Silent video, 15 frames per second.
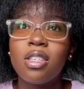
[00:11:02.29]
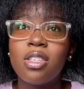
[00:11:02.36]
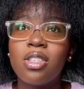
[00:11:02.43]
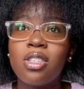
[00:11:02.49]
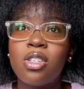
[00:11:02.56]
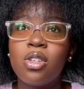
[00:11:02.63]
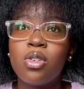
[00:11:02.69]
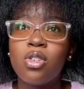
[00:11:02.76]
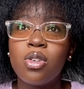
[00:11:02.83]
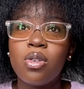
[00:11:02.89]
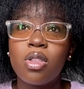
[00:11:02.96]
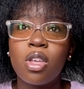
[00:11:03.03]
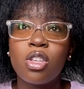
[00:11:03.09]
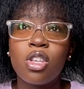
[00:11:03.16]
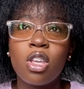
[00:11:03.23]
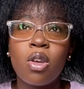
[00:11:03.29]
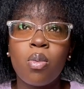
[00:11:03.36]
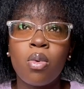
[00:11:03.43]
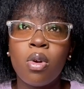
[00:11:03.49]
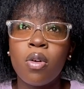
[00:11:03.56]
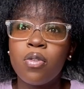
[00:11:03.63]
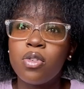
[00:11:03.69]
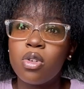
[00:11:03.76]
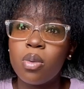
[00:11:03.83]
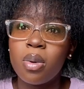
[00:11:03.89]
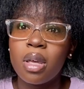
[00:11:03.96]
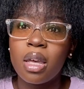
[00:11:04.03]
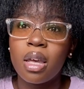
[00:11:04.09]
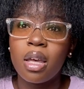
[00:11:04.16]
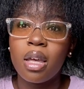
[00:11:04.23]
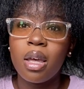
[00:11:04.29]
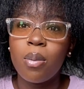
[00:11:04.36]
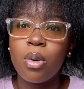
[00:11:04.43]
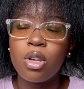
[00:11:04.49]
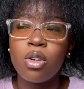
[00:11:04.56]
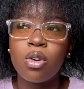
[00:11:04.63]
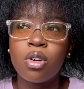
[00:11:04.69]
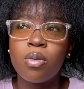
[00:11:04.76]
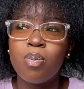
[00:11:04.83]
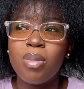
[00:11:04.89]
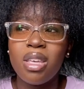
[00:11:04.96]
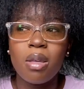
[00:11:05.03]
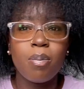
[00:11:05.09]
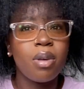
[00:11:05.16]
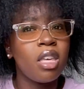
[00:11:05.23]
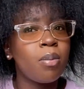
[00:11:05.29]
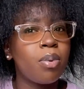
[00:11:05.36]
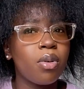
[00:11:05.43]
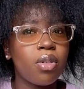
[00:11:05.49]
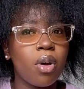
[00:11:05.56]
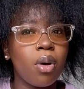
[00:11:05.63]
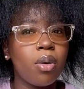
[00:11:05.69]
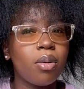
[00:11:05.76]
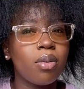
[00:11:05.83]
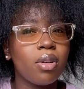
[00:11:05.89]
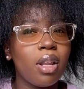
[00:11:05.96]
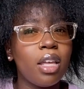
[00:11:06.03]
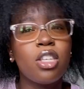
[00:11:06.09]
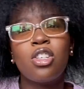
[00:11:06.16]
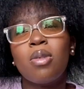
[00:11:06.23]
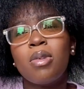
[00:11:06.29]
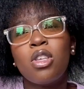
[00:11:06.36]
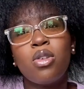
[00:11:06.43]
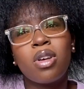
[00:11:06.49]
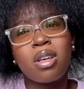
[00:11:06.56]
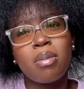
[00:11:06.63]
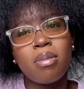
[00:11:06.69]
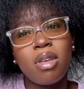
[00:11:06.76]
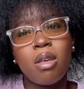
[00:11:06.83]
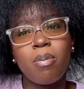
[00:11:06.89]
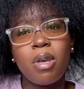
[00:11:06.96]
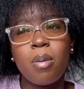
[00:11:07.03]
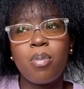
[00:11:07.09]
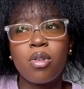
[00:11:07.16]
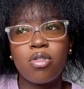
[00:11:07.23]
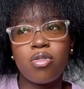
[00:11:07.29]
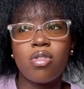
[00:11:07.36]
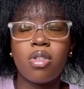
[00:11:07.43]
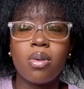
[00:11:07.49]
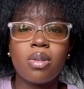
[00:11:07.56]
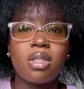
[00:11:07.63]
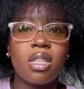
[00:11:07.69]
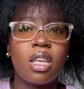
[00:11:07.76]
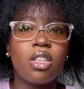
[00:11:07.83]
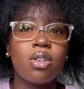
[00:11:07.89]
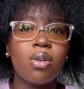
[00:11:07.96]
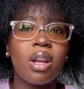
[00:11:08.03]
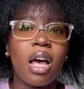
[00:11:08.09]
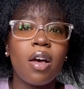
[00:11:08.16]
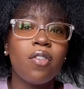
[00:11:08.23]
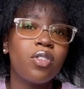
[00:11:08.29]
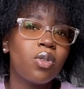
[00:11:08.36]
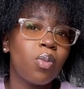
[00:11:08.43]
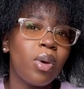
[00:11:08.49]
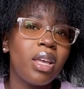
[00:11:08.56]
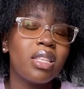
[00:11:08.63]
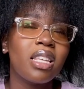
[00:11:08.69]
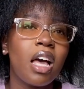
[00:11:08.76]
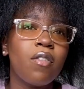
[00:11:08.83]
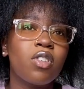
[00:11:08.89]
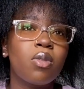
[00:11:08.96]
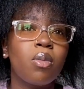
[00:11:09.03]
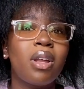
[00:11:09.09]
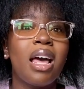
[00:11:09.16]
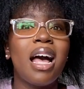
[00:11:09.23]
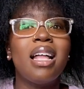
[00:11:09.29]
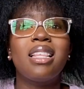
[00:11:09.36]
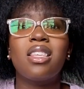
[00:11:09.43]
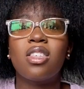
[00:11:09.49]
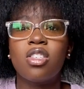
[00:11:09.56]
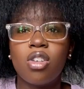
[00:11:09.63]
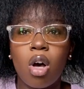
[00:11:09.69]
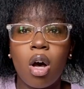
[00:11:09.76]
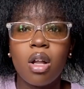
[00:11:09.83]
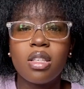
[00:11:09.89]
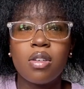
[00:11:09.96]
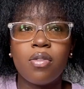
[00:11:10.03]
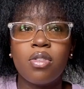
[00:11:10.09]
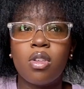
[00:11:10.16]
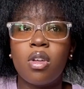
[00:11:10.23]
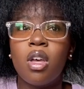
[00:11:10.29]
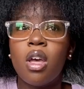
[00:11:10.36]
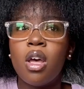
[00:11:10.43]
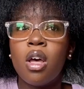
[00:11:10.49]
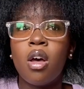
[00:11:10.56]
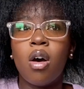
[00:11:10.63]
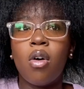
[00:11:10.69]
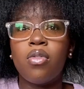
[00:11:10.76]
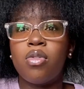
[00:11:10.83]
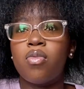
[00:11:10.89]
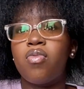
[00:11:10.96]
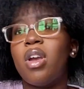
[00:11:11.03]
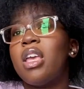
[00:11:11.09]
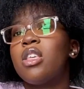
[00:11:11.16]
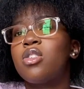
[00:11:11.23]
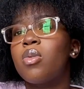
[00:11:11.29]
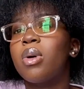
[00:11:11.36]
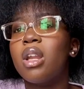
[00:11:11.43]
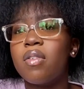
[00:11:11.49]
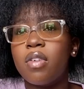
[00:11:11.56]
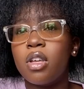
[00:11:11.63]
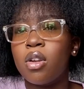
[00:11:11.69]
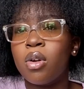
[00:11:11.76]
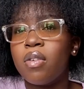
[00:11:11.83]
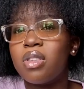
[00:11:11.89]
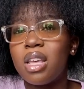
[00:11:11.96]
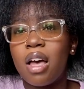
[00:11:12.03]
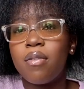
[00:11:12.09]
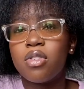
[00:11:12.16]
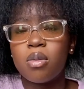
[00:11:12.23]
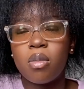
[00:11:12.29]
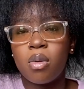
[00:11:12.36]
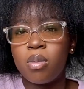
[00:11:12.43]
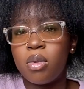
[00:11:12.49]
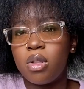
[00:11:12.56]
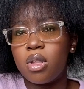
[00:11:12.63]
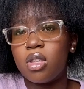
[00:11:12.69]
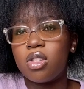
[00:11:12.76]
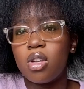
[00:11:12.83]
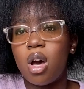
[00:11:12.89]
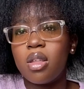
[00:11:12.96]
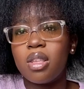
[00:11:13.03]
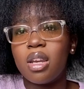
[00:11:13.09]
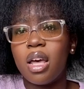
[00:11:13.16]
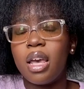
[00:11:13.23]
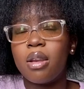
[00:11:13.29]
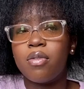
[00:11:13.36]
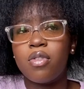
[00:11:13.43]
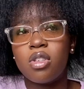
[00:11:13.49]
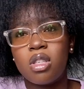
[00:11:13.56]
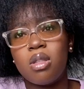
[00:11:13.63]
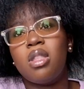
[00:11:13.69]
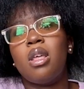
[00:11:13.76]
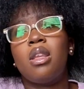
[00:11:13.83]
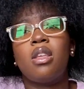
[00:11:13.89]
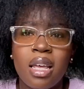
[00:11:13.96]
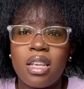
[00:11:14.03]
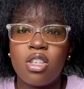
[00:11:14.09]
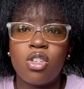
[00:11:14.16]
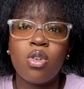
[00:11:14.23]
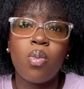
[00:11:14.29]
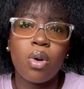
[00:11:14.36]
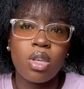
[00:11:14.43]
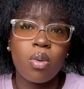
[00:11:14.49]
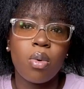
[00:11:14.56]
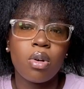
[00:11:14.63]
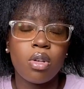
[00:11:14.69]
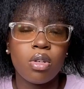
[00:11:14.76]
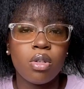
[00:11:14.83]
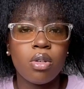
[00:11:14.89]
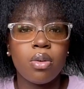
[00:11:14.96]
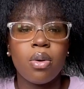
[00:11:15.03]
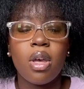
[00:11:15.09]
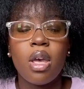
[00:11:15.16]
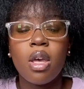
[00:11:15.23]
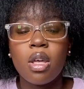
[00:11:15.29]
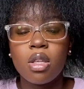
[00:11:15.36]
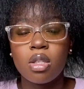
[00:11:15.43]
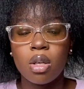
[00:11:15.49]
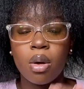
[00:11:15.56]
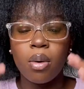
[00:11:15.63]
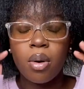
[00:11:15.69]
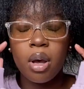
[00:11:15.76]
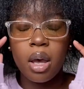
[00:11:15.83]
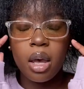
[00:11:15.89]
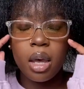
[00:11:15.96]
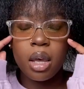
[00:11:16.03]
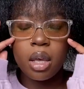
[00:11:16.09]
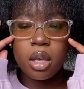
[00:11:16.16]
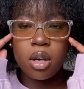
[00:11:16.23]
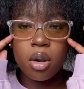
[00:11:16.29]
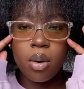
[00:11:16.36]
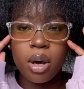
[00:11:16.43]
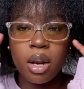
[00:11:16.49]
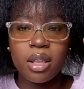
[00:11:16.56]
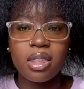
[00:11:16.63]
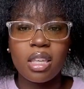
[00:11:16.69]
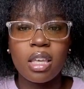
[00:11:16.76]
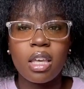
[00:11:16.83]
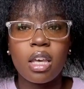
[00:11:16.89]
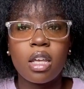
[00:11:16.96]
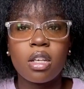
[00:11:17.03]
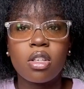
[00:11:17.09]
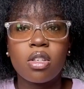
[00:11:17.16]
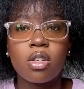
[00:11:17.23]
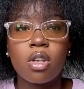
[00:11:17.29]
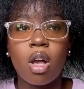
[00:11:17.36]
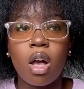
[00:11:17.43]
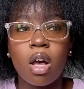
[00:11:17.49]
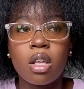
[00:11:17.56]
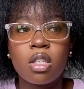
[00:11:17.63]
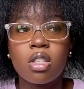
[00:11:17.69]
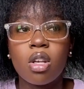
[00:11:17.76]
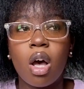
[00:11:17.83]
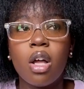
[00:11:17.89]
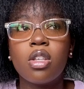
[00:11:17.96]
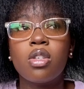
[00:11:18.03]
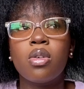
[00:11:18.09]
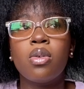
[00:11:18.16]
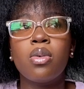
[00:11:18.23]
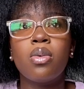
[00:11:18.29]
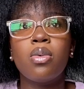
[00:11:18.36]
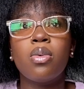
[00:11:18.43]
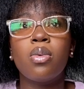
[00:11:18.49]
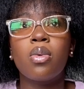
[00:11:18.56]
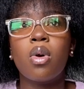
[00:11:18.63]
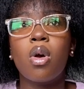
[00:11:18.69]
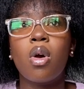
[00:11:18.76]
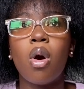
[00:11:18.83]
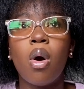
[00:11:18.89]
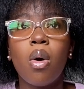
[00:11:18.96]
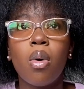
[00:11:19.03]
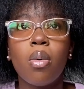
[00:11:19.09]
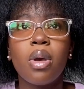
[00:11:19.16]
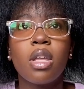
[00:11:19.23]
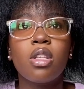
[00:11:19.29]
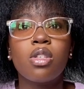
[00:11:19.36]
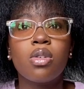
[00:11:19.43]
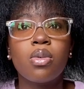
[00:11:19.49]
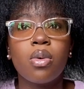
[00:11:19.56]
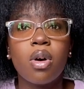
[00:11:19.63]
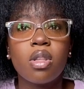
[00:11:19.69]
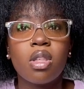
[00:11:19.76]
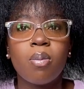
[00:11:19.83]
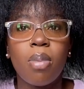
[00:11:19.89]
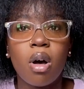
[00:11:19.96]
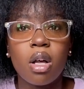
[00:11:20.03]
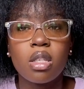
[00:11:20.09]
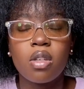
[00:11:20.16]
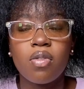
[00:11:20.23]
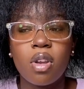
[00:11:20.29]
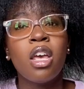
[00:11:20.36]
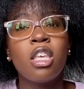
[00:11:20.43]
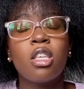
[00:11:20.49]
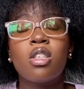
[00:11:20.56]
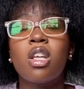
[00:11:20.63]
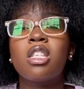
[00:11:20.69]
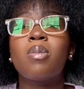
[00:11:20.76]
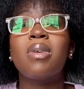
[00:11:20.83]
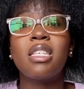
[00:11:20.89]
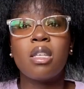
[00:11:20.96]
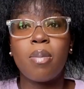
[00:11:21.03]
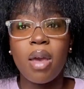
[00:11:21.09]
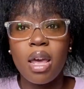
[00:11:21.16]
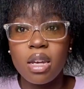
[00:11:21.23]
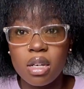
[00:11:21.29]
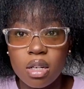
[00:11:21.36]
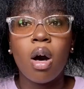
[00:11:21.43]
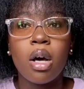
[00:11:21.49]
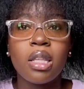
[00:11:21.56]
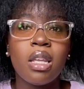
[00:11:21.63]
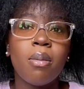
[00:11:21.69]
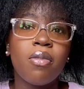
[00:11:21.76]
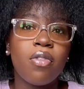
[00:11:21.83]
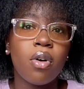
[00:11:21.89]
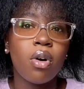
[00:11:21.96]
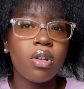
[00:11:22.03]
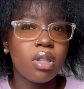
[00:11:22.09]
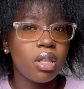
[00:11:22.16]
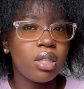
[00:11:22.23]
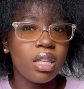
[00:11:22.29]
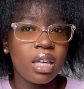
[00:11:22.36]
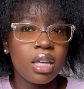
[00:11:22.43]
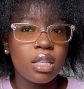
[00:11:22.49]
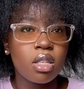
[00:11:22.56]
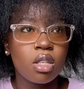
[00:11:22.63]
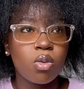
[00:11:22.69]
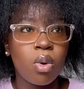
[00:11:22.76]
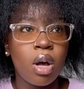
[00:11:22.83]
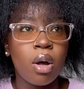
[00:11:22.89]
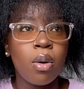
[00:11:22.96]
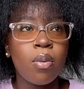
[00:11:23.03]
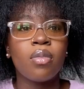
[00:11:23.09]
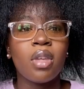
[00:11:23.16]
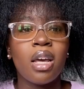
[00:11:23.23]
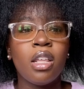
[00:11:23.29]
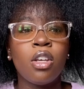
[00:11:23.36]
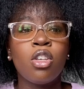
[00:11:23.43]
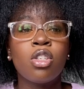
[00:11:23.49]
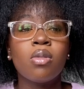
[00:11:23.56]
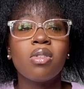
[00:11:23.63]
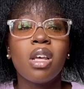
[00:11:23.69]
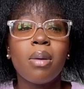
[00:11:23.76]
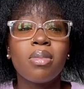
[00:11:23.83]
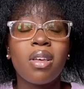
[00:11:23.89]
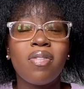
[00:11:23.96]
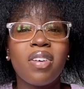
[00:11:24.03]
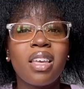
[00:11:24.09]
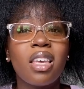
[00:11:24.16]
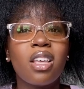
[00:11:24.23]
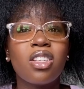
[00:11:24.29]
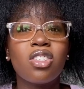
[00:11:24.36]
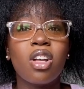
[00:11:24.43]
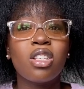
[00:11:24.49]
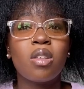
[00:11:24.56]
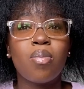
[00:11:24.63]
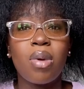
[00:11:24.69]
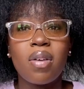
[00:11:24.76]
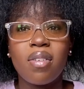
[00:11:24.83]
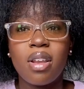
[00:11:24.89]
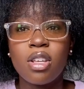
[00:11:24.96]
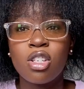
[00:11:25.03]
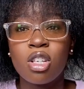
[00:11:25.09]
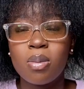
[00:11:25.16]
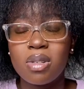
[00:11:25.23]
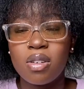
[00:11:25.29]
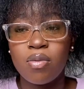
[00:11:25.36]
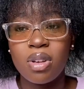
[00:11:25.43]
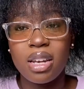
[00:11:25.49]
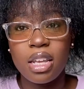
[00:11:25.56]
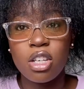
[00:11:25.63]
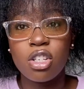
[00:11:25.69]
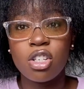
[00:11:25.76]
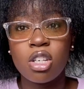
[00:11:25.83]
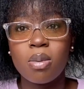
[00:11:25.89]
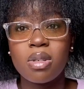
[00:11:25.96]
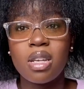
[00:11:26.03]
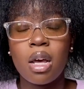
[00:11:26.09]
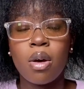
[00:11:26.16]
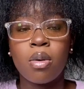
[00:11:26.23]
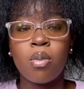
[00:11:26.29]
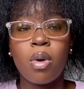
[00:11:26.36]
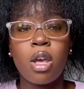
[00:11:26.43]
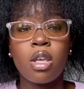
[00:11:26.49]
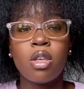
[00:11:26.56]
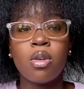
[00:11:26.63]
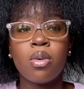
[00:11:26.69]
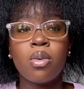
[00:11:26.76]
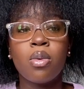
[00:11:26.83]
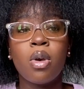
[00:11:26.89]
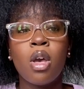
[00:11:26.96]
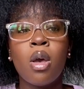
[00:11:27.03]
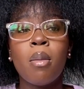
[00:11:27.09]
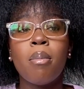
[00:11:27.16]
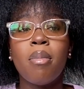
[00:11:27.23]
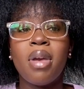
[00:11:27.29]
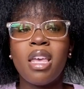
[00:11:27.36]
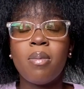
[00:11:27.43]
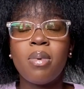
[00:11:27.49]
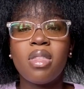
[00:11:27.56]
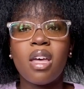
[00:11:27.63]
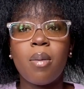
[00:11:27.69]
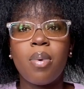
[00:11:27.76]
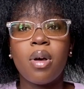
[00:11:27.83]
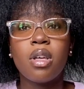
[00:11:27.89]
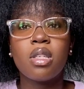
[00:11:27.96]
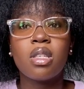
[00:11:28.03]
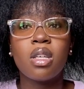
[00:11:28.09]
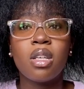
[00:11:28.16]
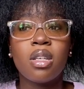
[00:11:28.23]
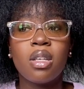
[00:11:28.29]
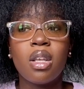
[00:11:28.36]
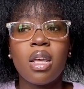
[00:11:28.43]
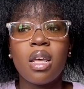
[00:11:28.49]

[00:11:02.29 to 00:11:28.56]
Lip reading: to do things that you love doing when you could meet people though. Like, do you know what I mean? You can meet people through those things. You don't have to wait to have someone at the start of the race or whatever. You don't have to have someone with you at the start of the line for you to then do what you want to do. So, you know, and I think it can start to go into other parts of your life. You start to be dependent on them for other things as well. And sometimes I think it can start to break relationships down where you, maybe that person